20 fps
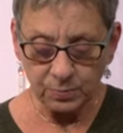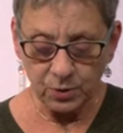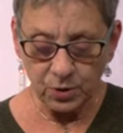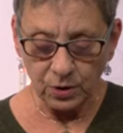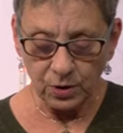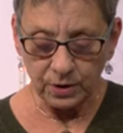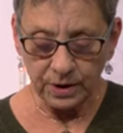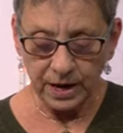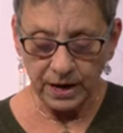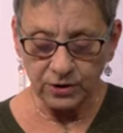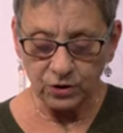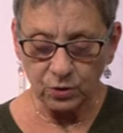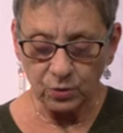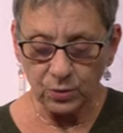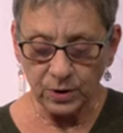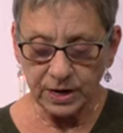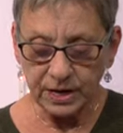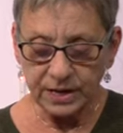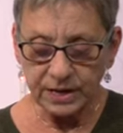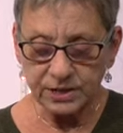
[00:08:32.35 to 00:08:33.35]
book and you
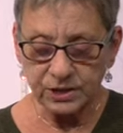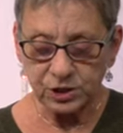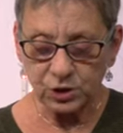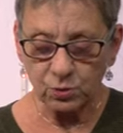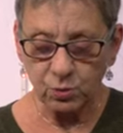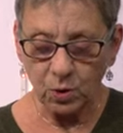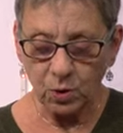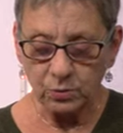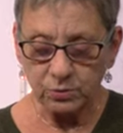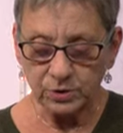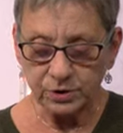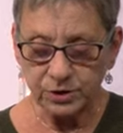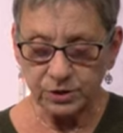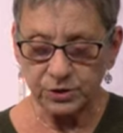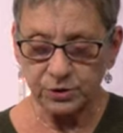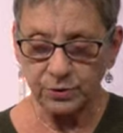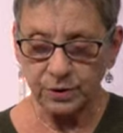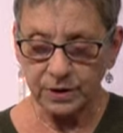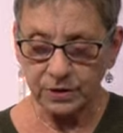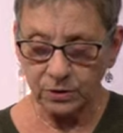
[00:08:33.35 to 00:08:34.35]
read his quotes
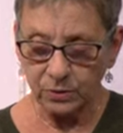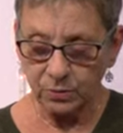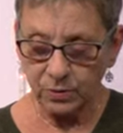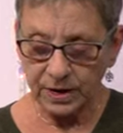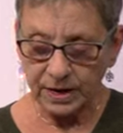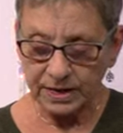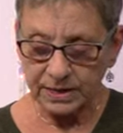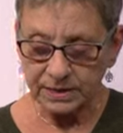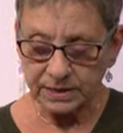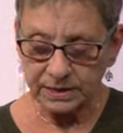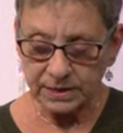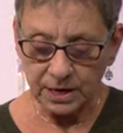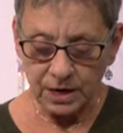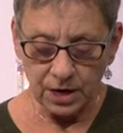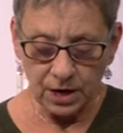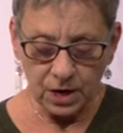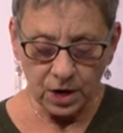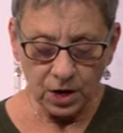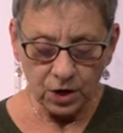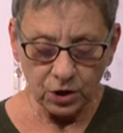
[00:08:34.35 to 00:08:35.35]
during the race,
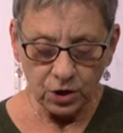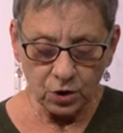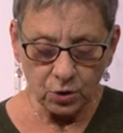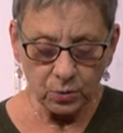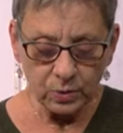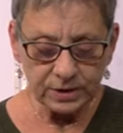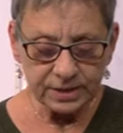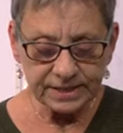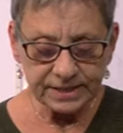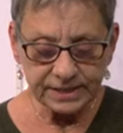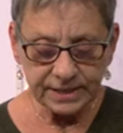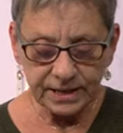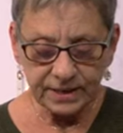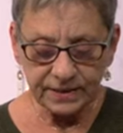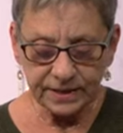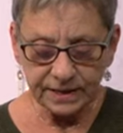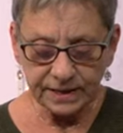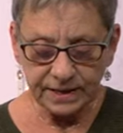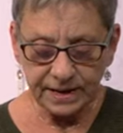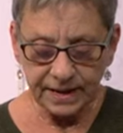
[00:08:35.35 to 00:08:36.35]
you will see
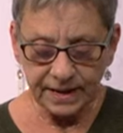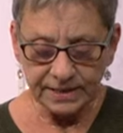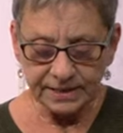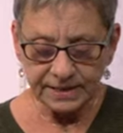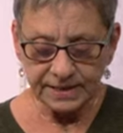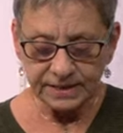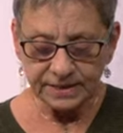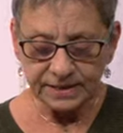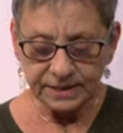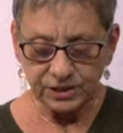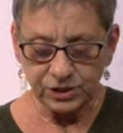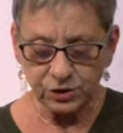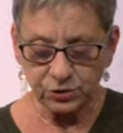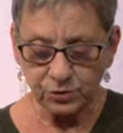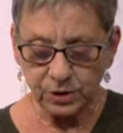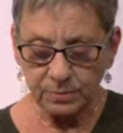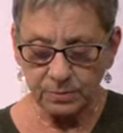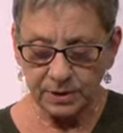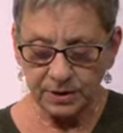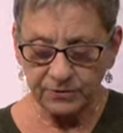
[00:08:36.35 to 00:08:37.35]
that Lance is
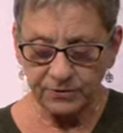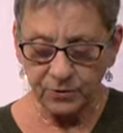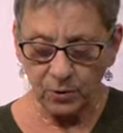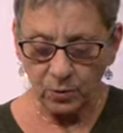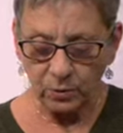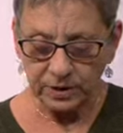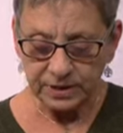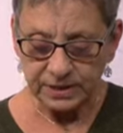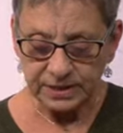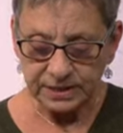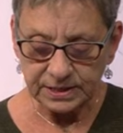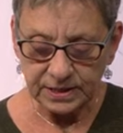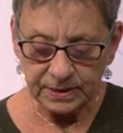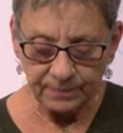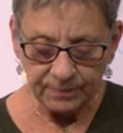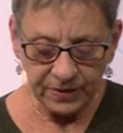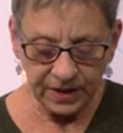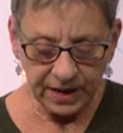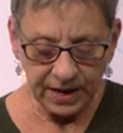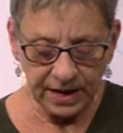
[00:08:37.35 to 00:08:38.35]
extremely focused.
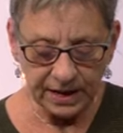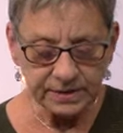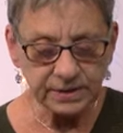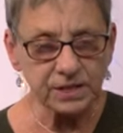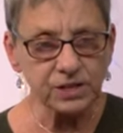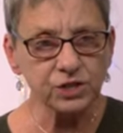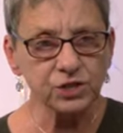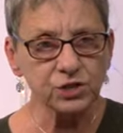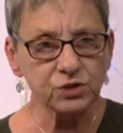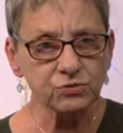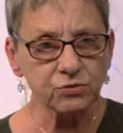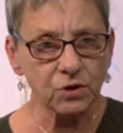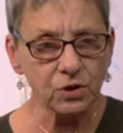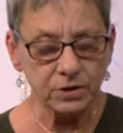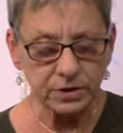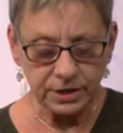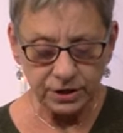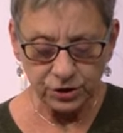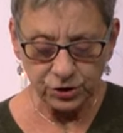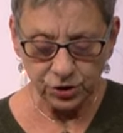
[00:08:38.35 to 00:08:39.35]
He has a
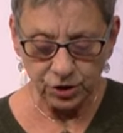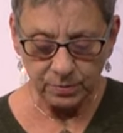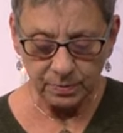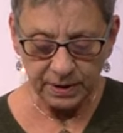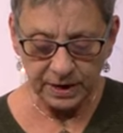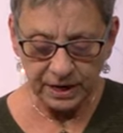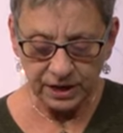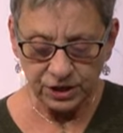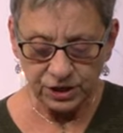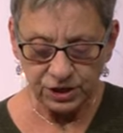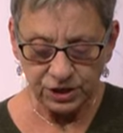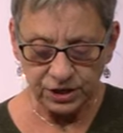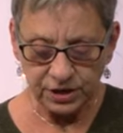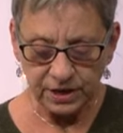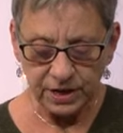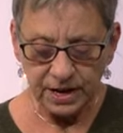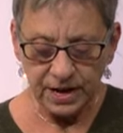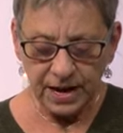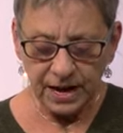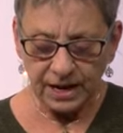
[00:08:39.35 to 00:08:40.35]
strong
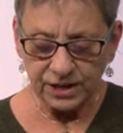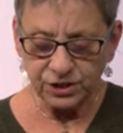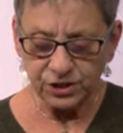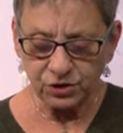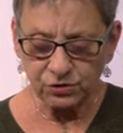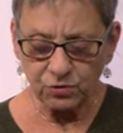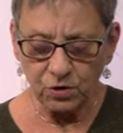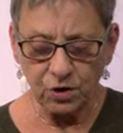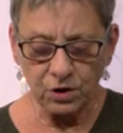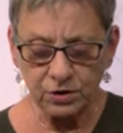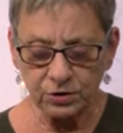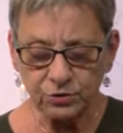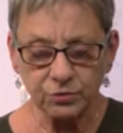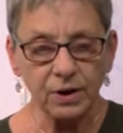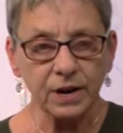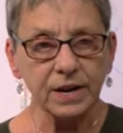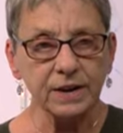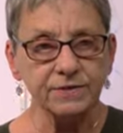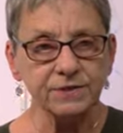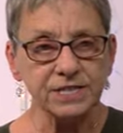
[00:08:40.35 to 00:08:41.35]
determination, a strong
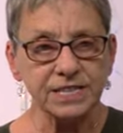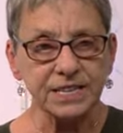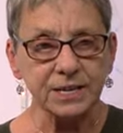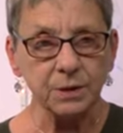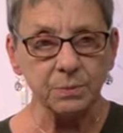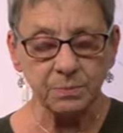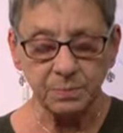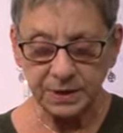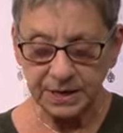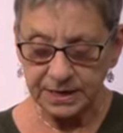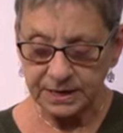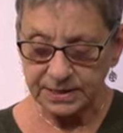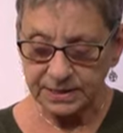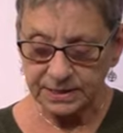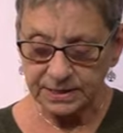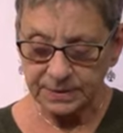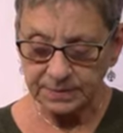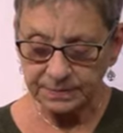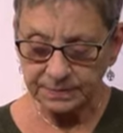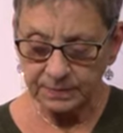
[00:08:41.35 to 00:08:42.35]
drive to
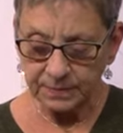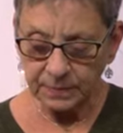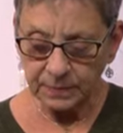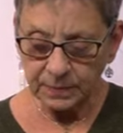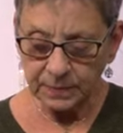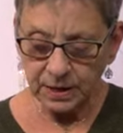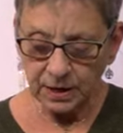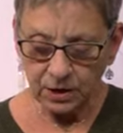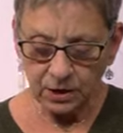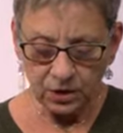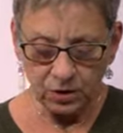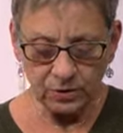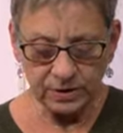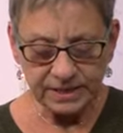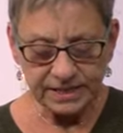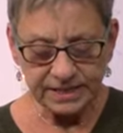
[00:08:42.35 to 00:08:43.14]
compete. You